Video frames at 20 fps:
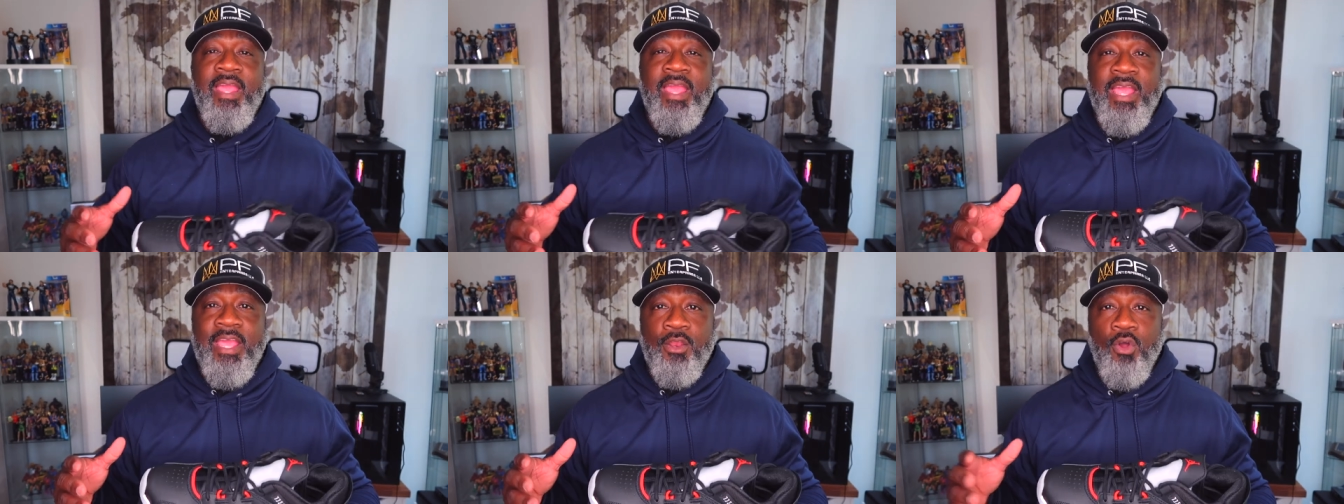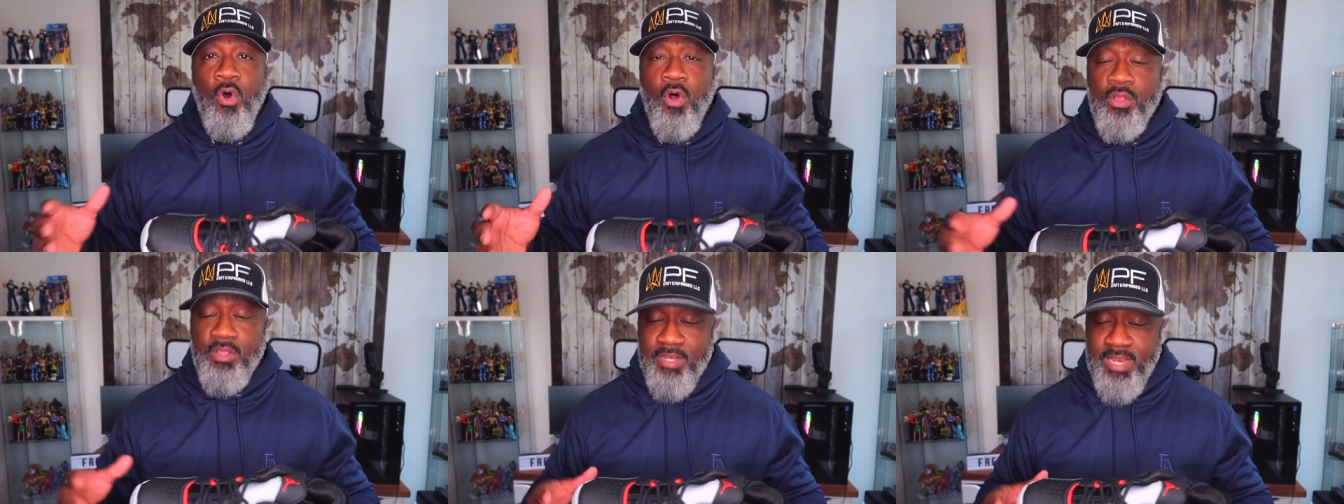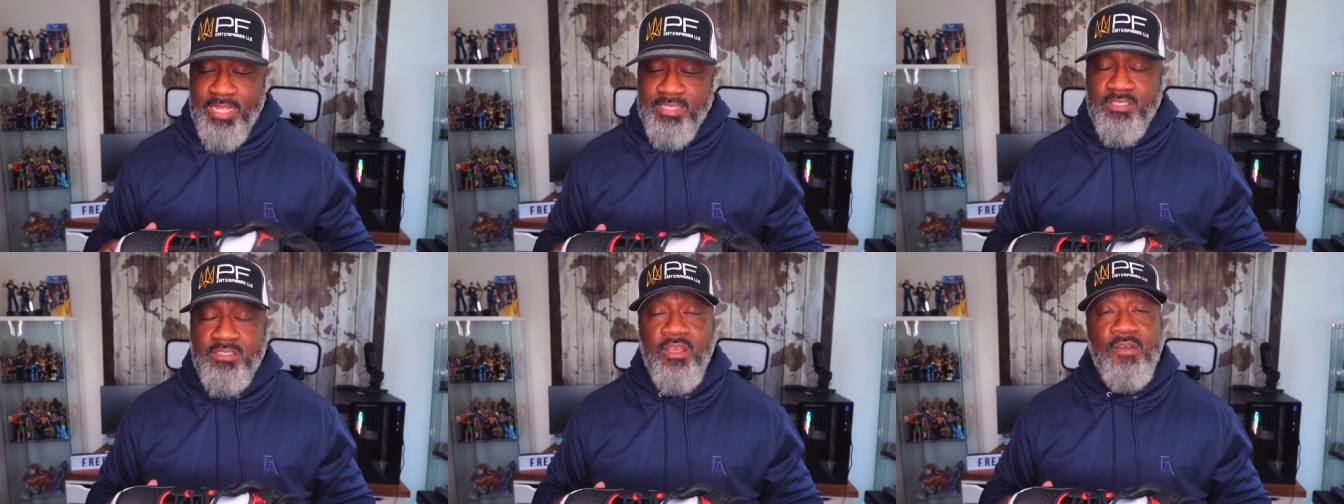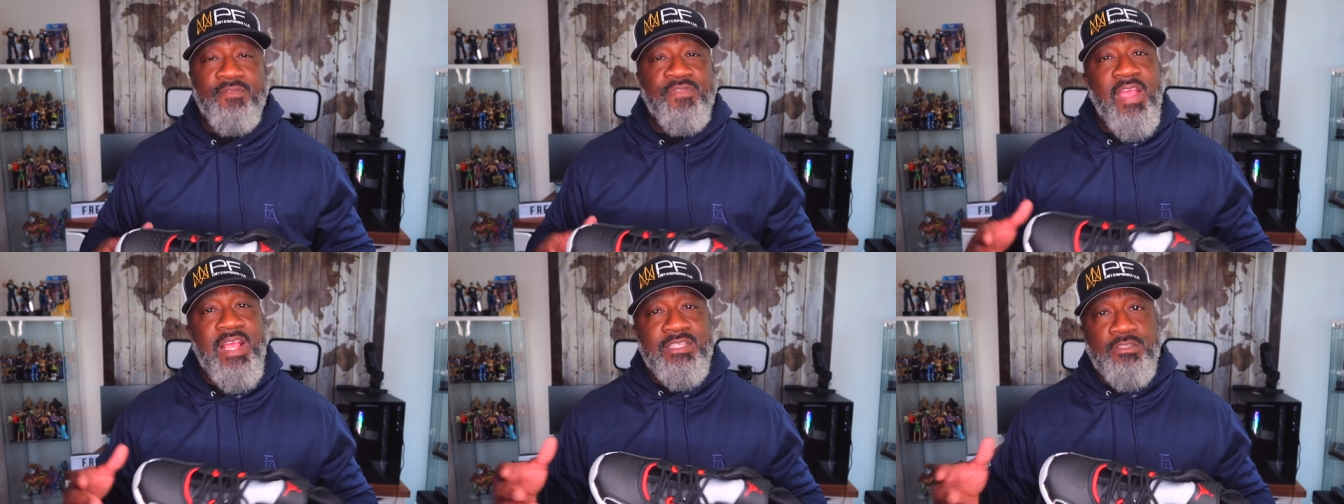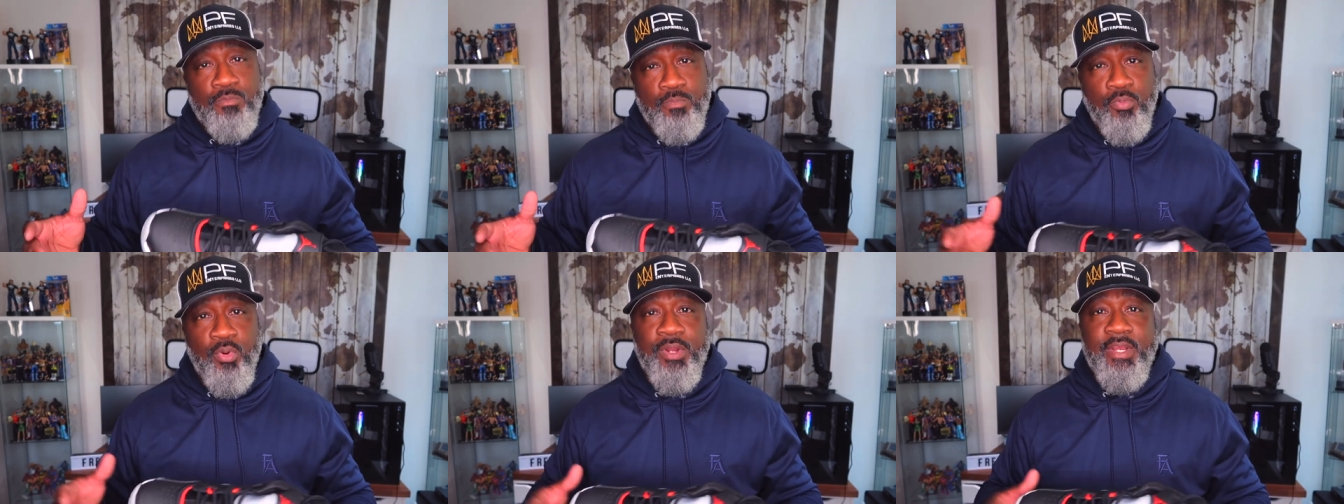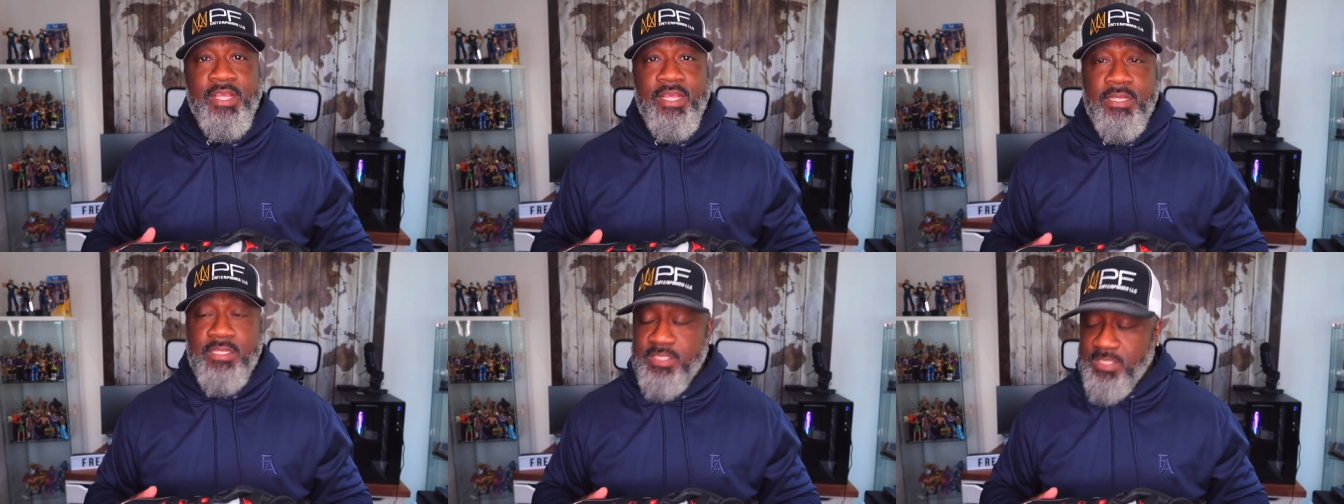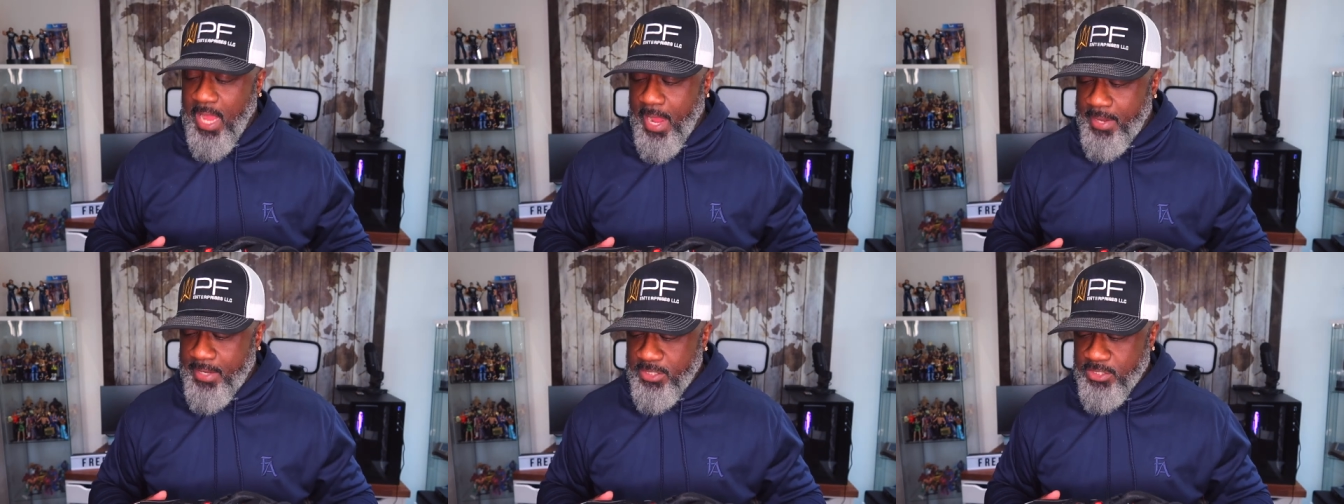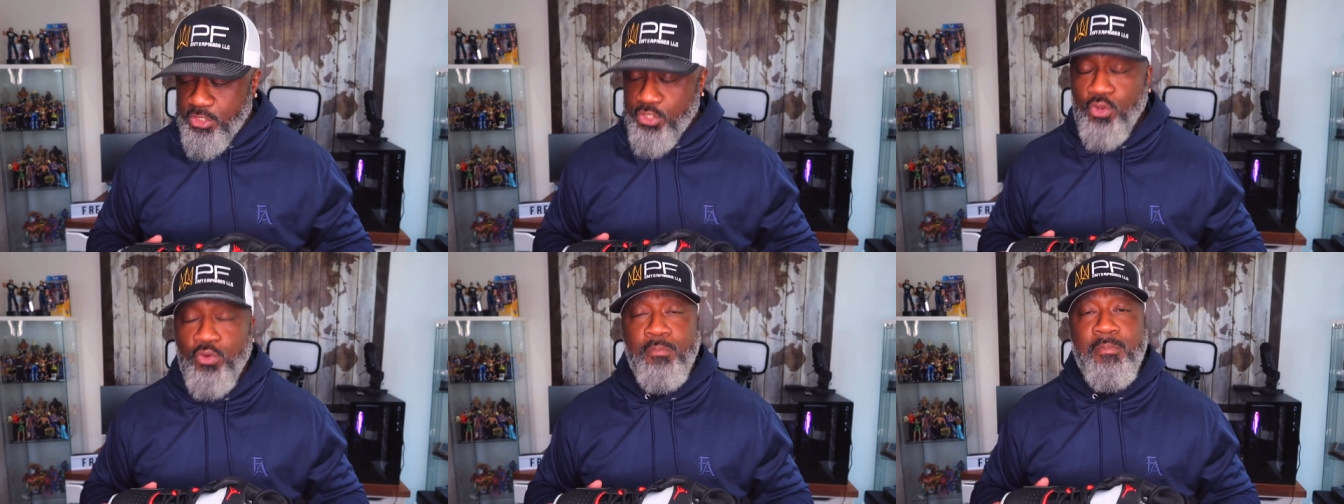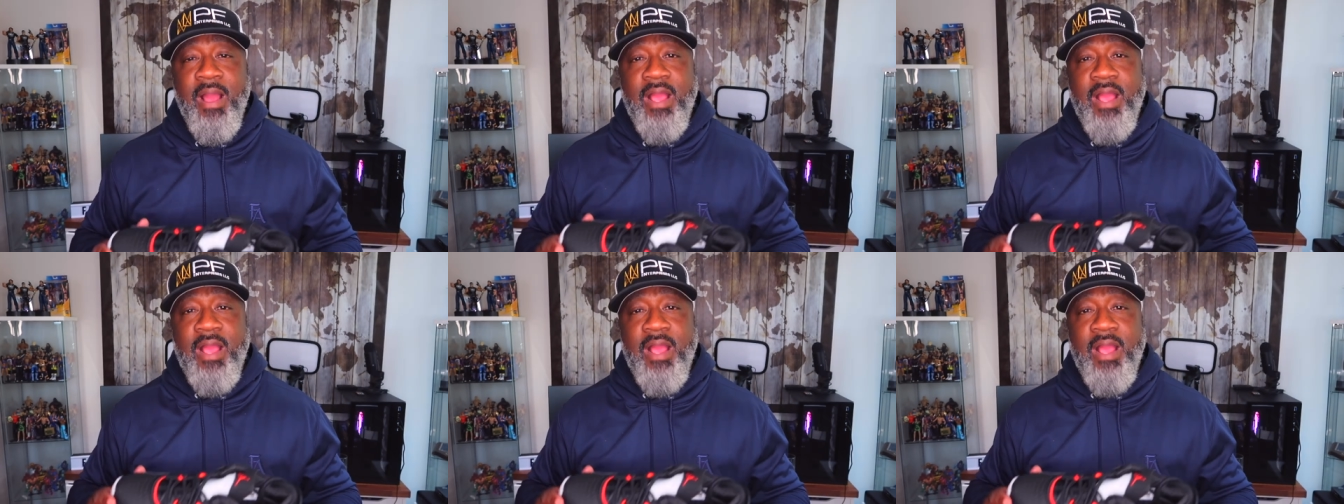and all of that stuff. That's pretty exciting too.